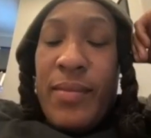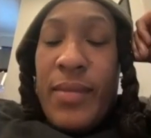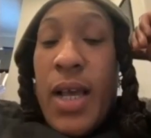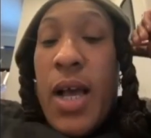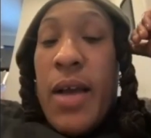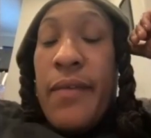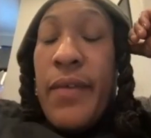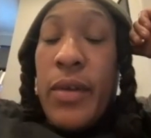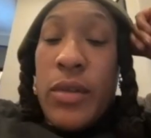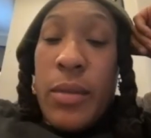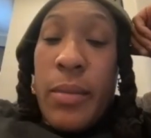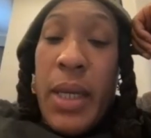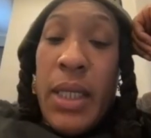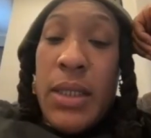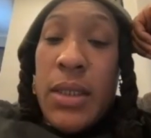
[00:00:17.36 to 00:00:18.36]
I felt
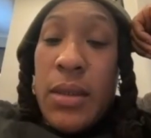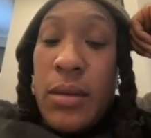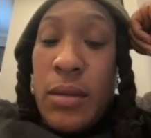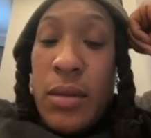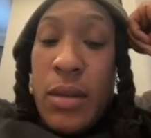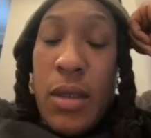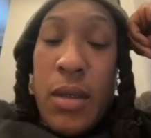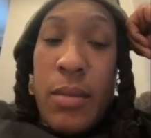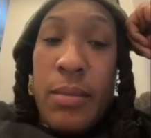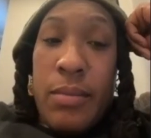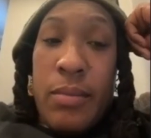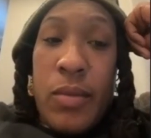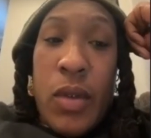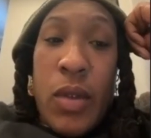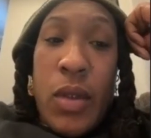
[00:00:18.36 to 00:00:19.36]
amazing.
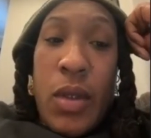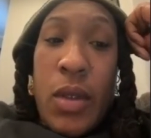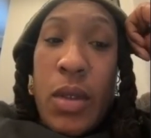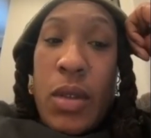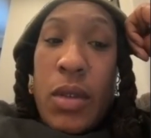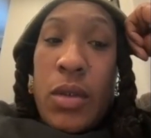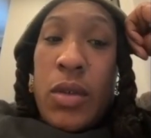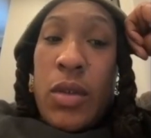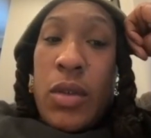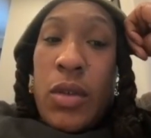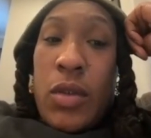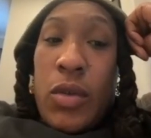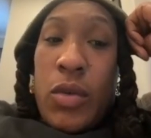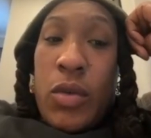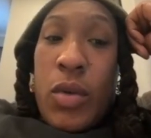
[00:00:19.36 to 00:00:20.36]

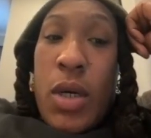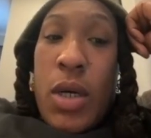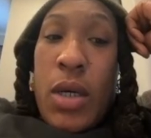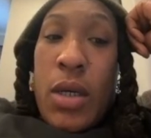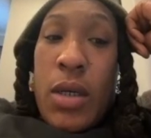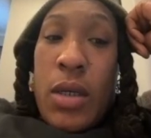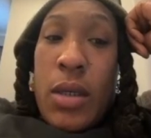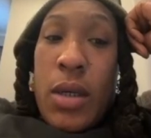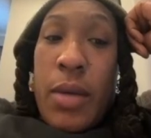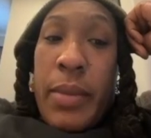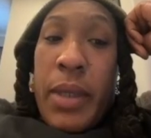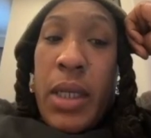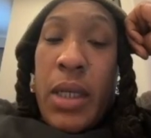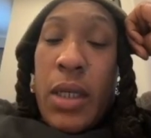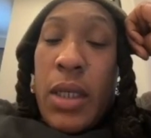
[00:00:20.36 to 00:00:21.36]
Just to I
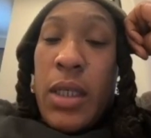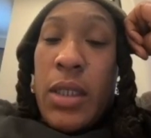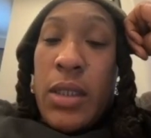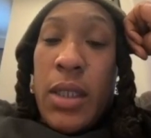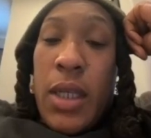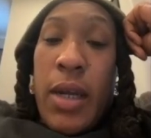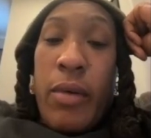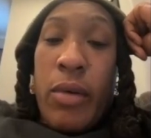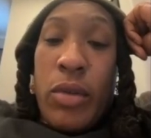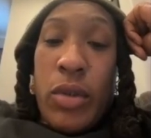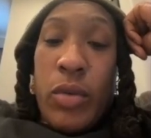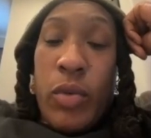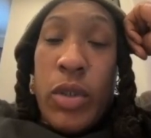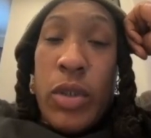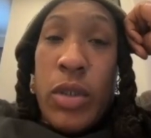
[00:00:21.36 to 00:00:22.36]
mean, Elin
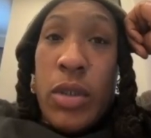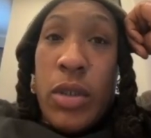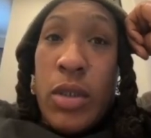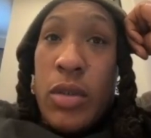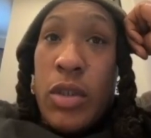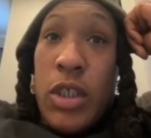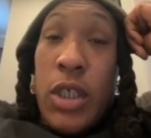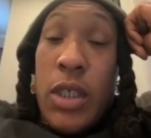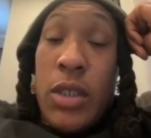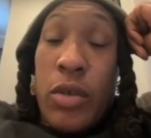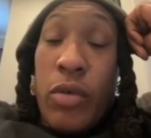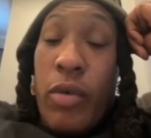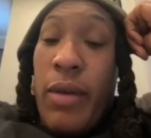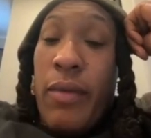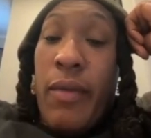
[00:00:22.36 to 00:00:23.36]
Cederroos was a, she is a
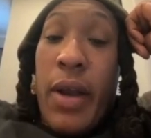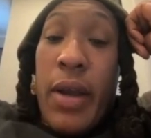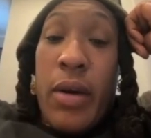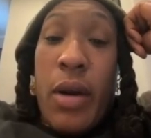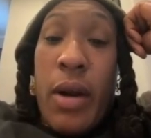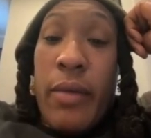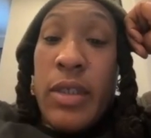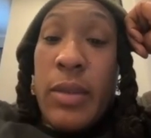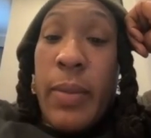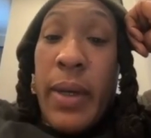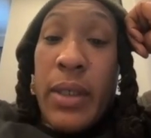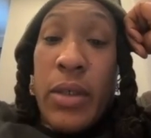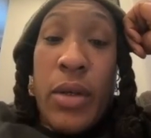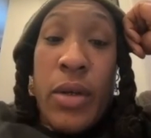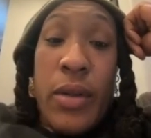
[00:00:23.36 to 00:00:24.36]
great fighter. I
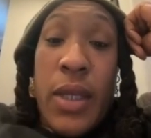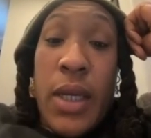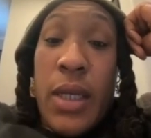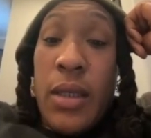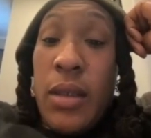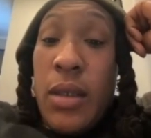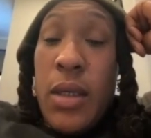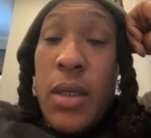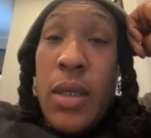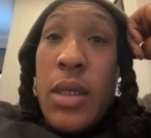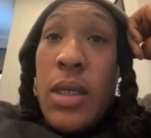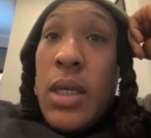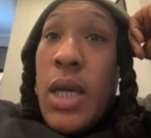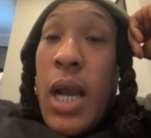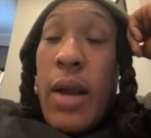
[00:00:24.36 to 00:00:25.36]
respected her then.
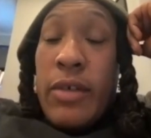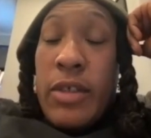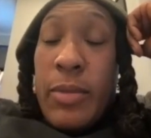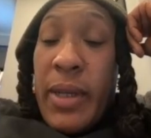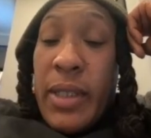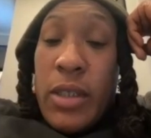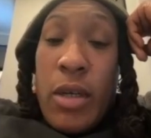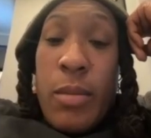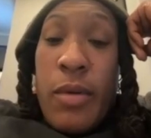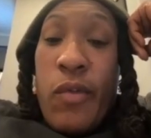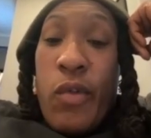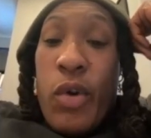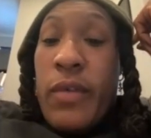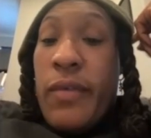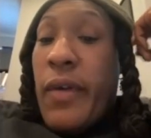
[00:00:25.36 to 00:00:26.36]
I respected her
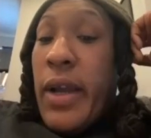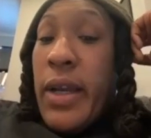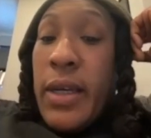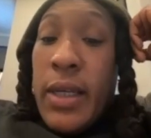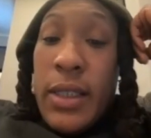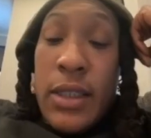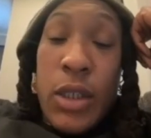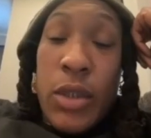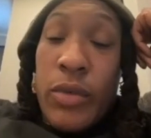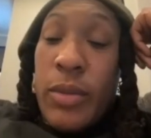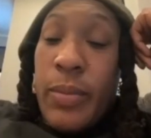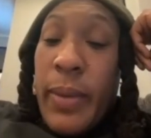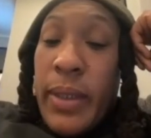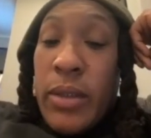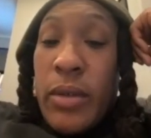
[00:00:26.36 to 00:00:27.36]
before the fight, and I still
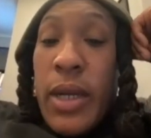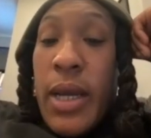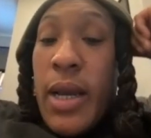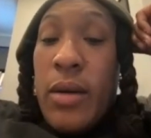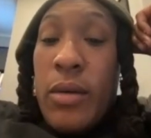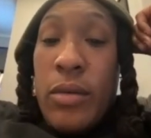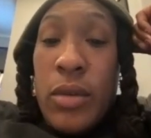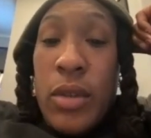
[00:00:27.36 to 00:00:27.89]
respect her now.